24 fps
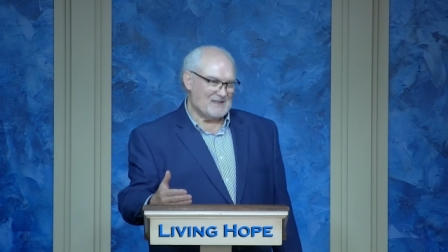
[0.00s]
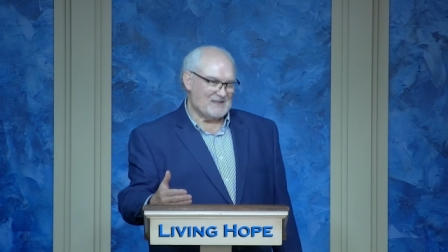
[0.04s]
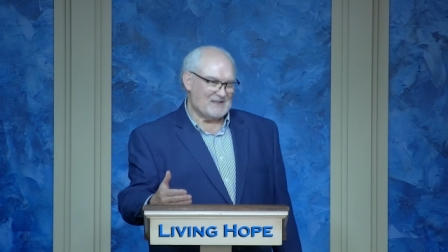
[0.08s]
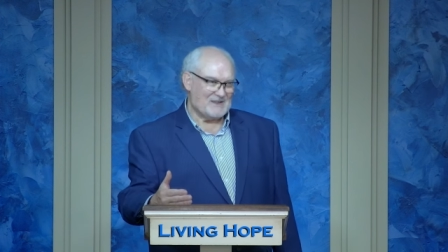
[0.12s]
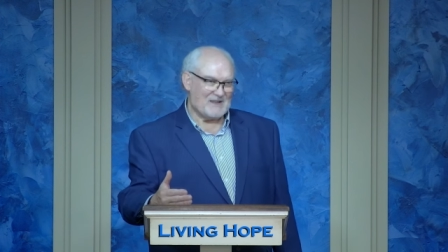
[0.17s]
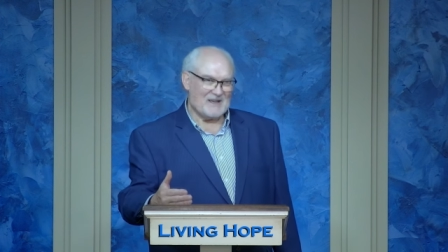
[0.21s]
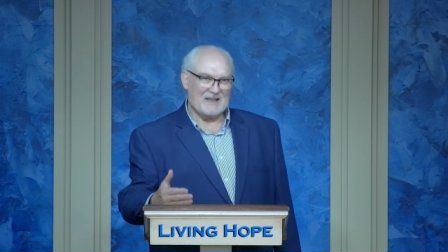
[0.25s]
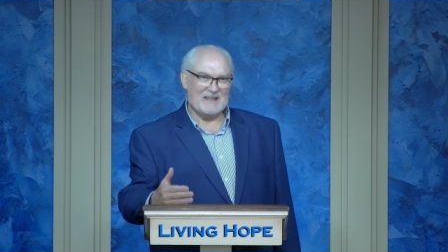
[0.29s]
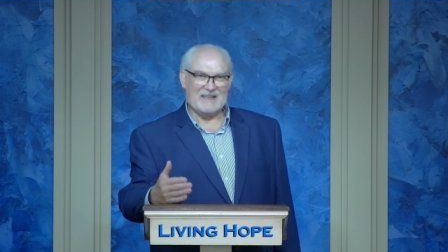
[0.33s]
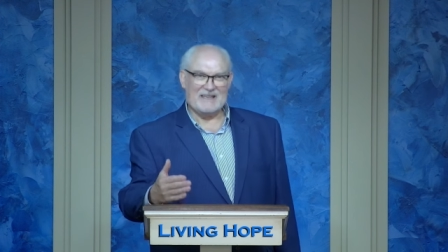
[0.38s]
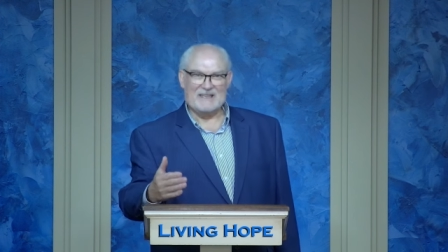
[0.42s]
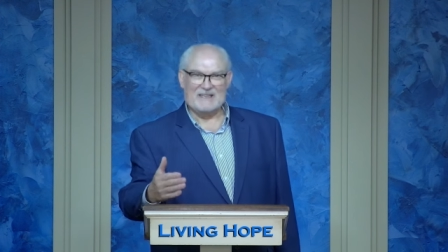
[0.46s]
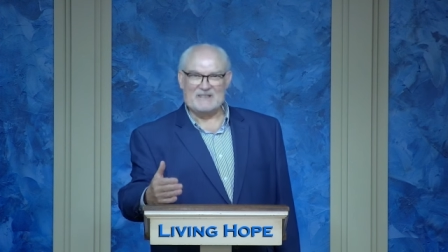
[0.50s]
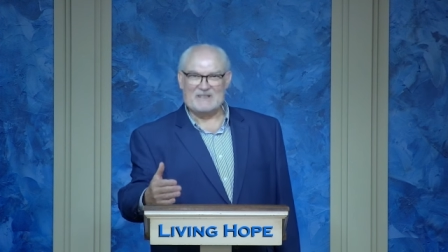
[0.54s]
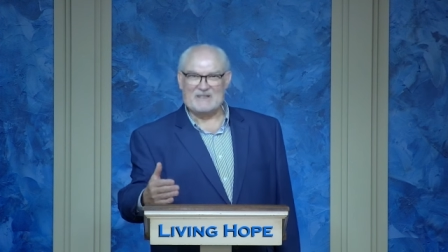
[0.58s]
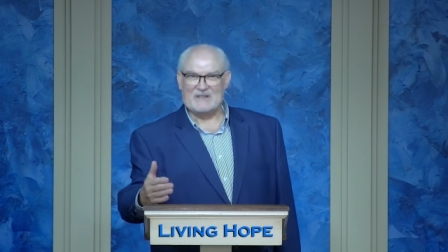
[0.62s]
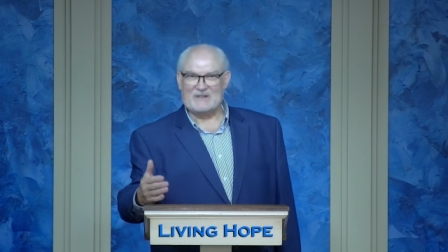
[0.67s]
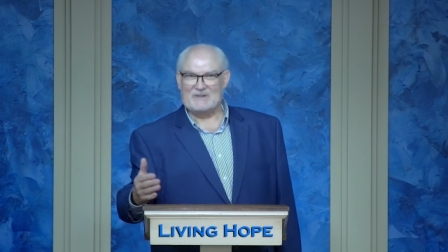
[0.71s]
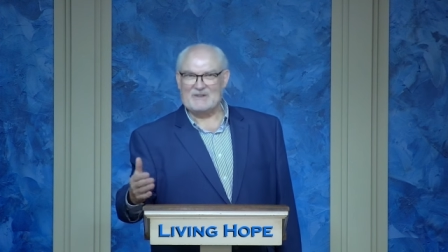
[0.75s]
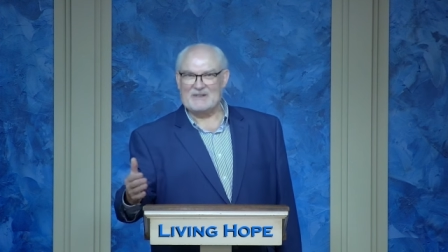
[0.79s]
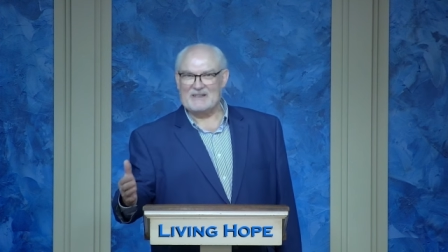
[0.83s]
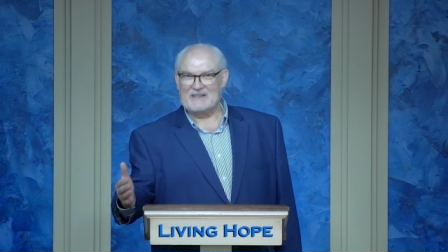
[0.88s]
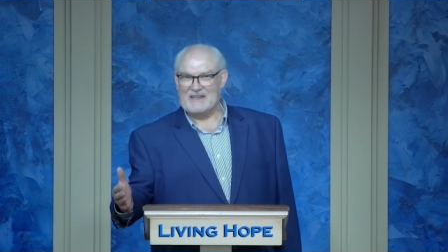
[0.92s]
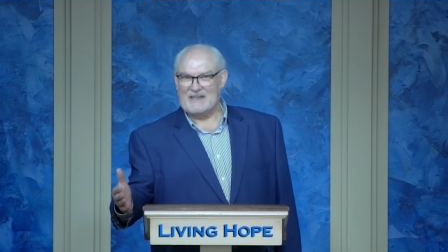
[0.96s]
the
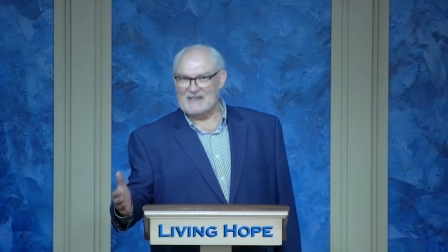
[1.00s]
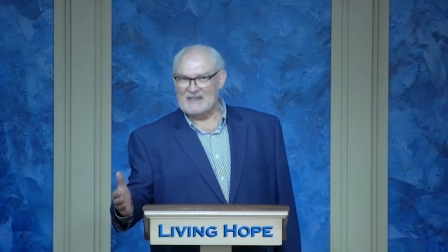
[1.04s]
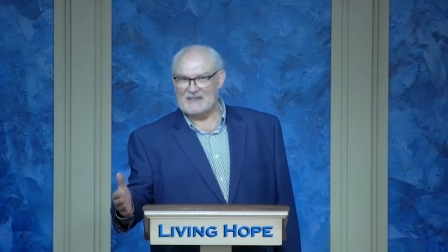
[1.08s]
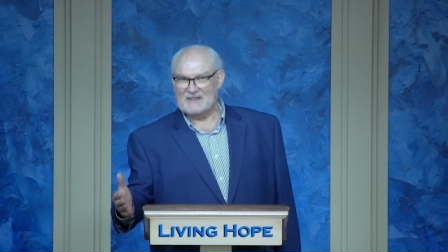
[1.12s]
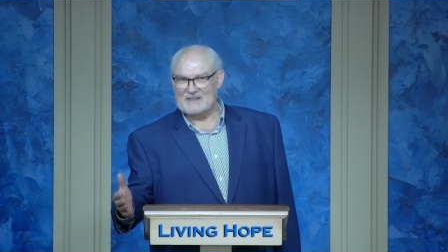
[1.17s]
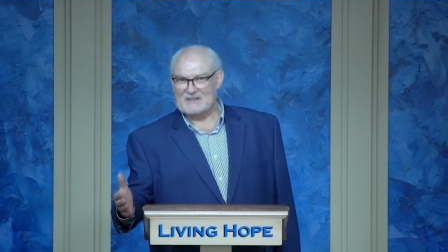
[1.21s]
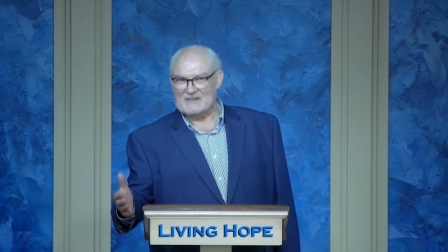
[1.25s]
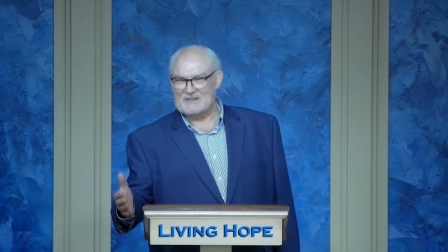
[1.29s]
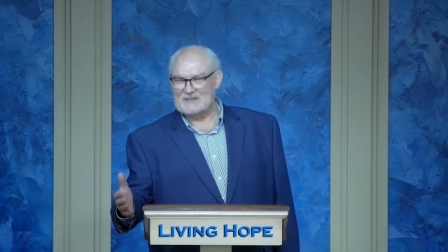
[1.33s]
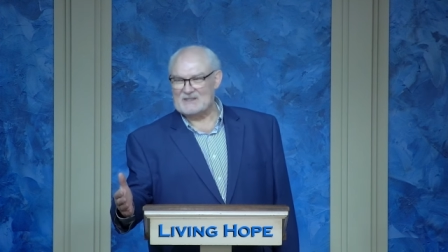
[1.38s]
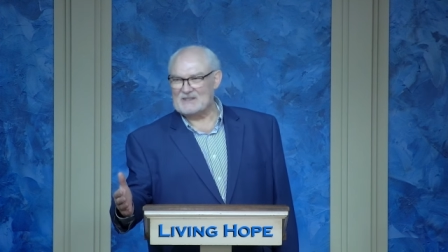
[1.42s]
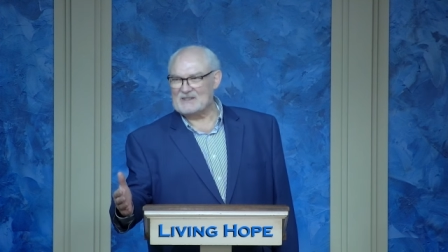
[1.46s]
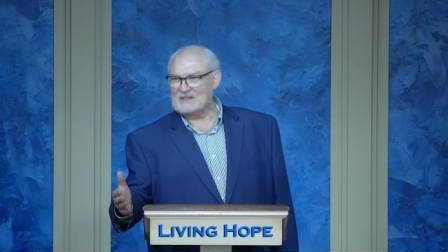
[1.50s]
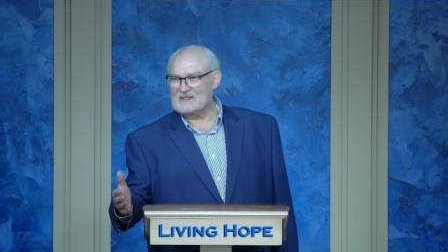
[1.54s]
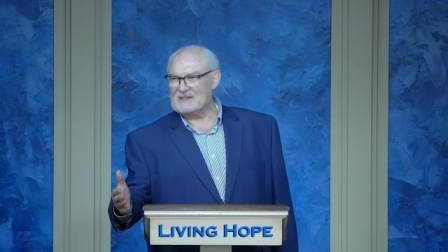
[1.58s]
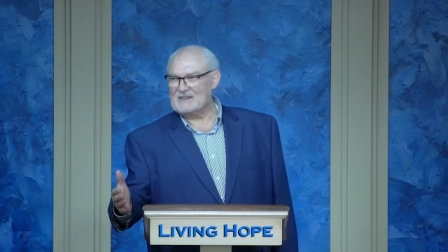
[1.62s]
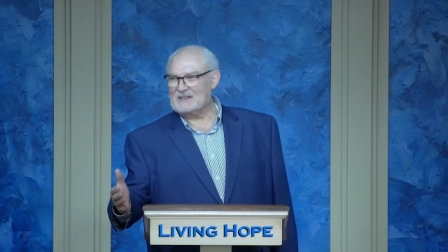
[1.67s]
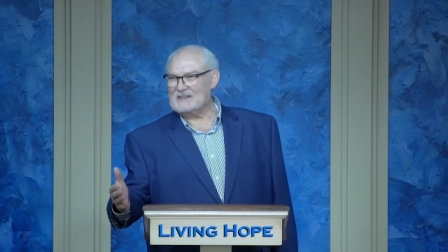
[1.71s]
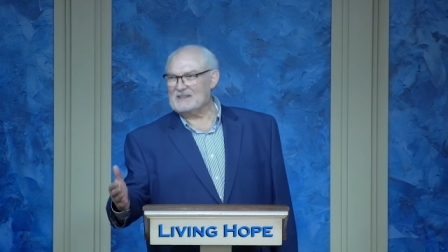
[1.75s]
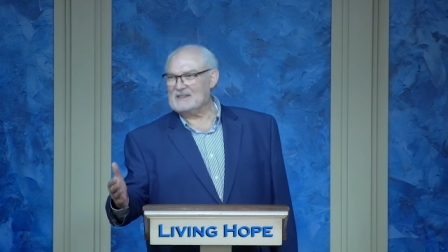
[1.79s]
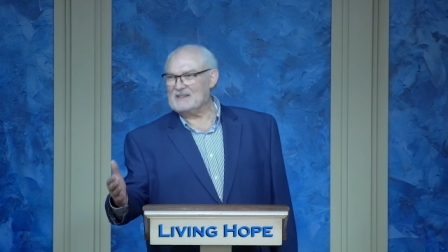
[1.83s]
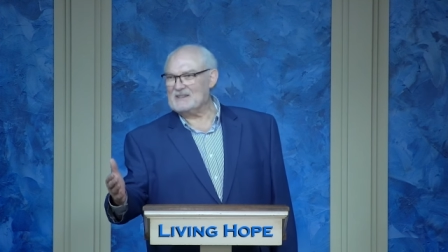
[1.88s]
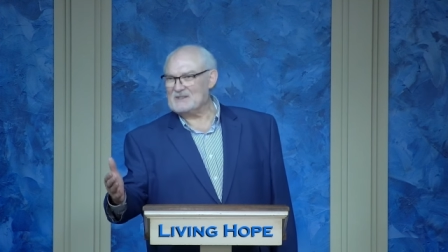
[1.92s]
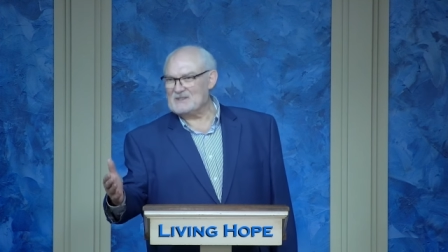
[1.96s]
easier it is
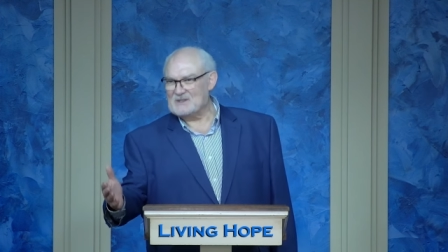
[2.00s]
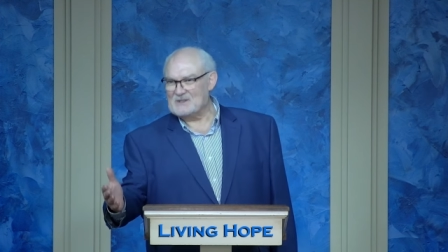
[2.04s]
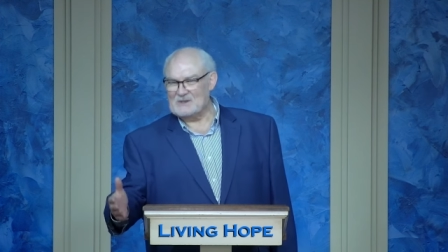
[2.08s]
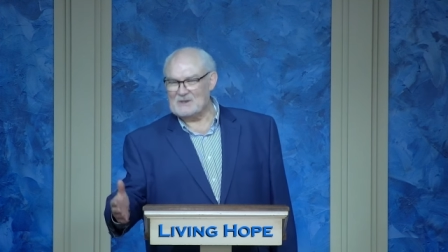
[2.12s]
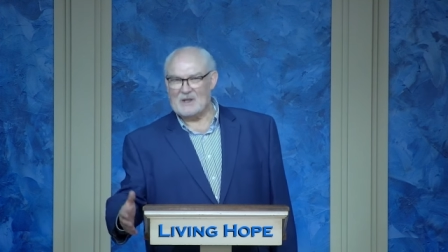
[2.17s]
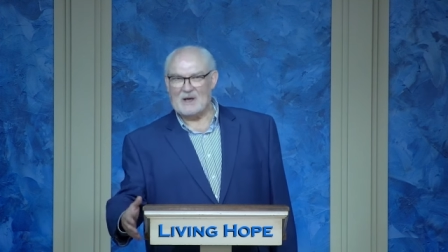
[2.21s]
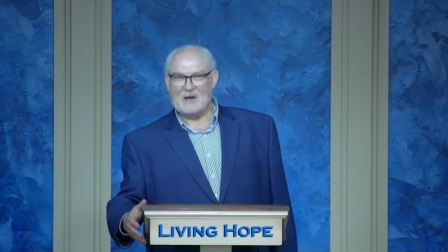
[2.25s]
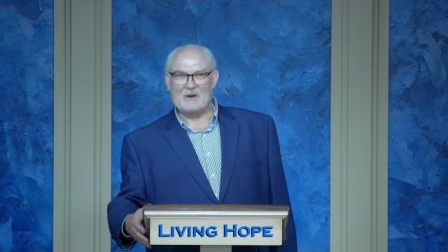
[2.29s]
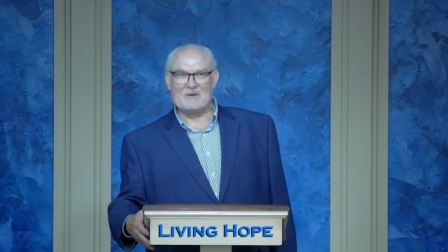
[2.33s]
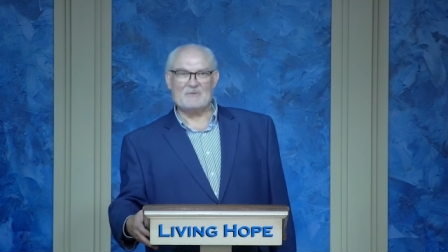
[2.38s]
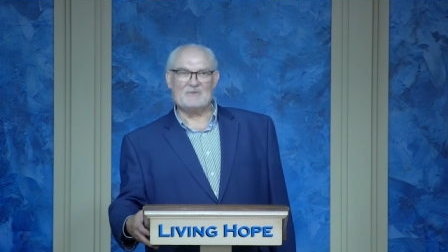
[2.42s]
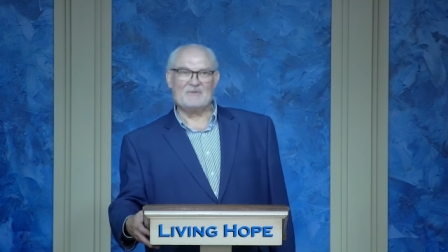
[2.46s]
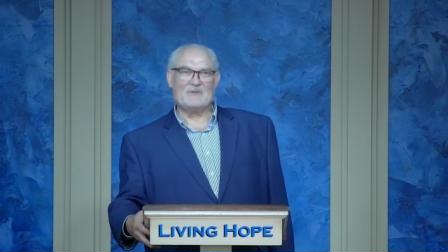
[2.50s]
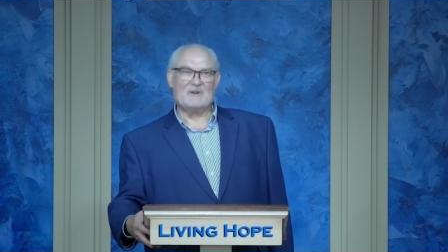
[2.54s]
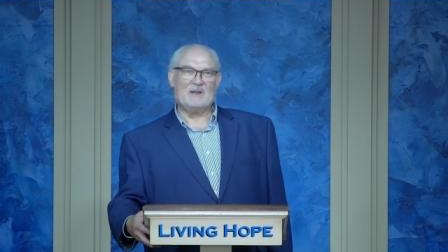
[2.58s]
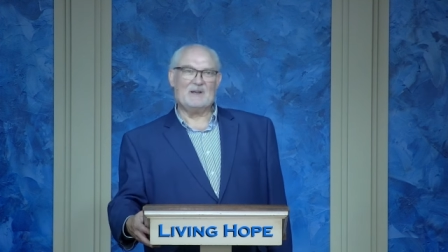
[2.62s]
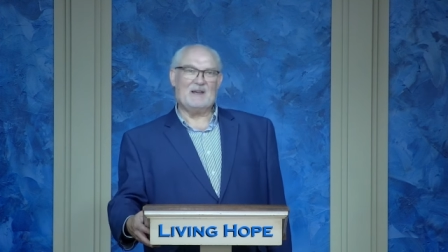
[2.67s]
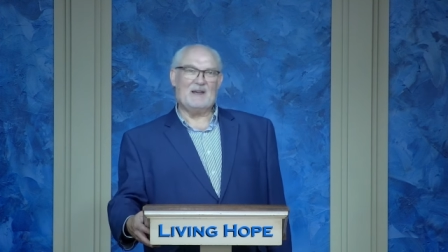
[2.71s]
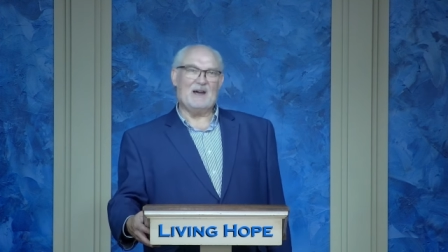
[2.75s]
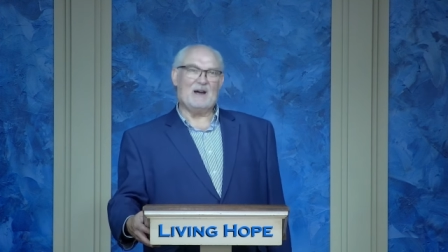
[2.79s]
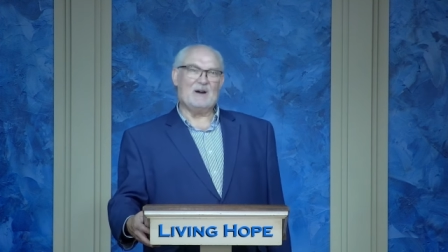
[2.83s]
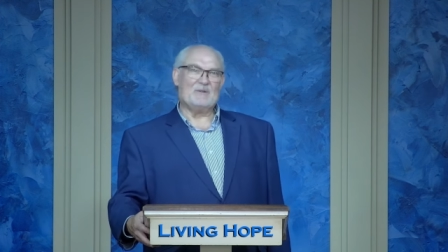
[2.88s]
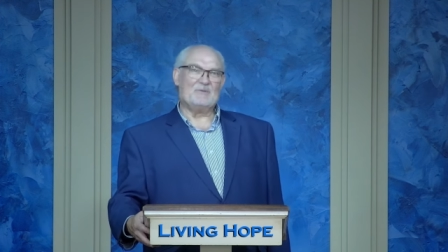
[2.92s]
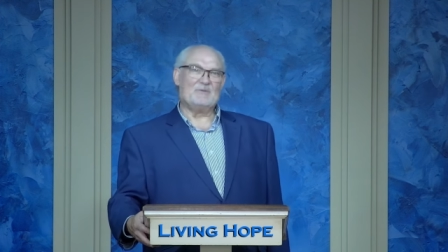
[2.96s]
to love
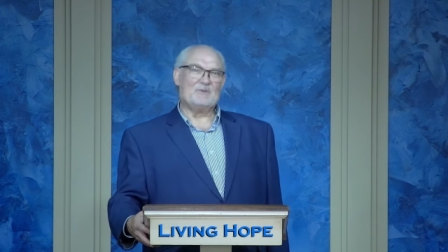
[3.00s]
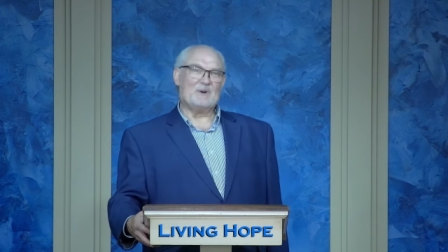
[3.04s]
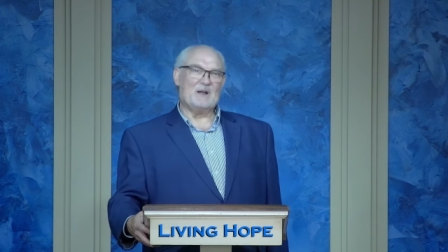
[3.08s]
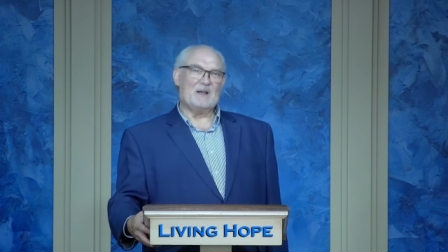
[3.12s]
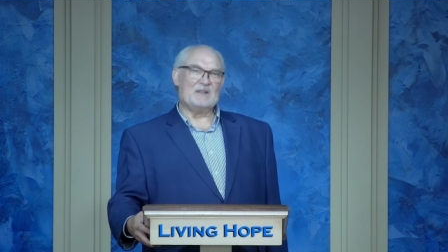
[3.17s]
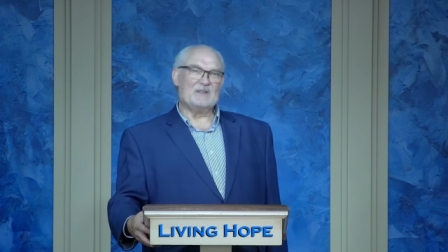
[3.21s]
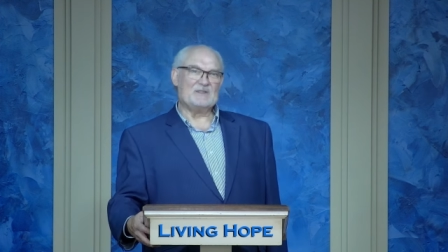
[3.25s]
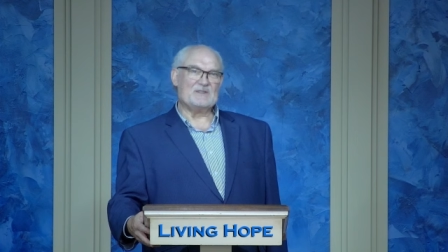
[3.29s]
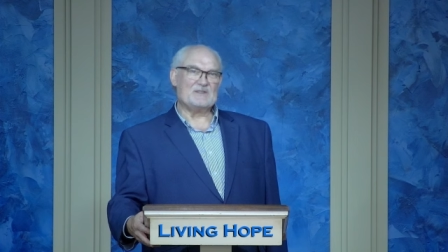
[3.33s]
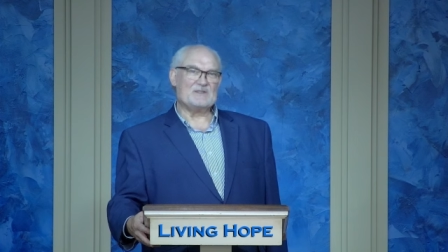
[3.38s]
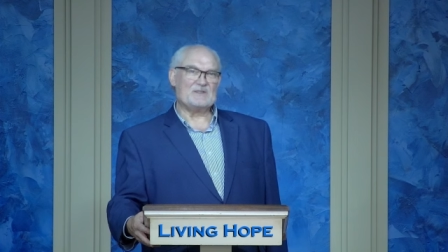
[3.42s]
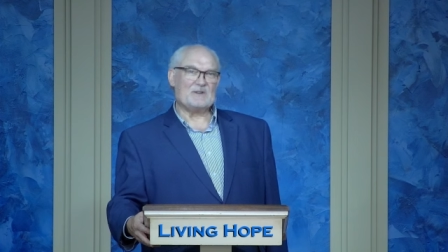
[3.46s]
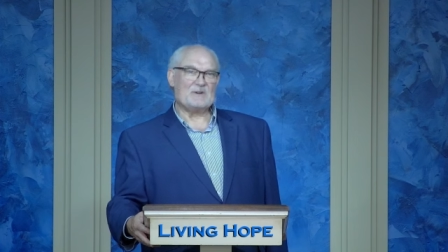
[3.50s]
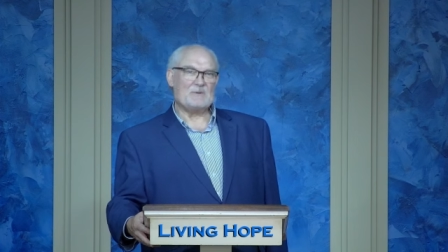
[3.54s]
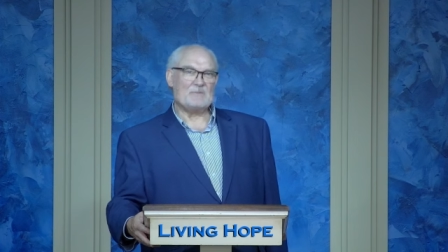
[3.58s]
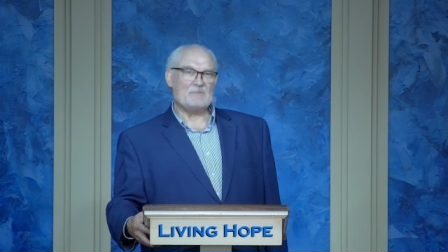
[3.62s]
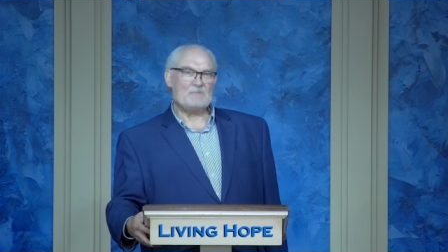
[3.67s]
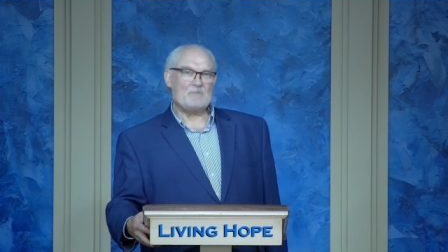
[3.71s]
our friends.